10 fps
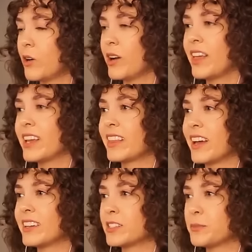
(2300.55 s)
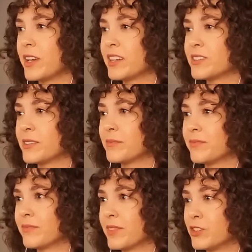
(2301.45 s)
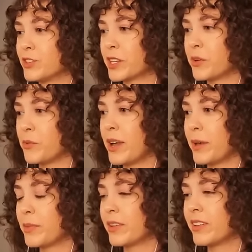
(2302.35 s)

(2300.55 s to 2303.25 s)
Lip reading: Oh, I like that. Displayed as an intricate web.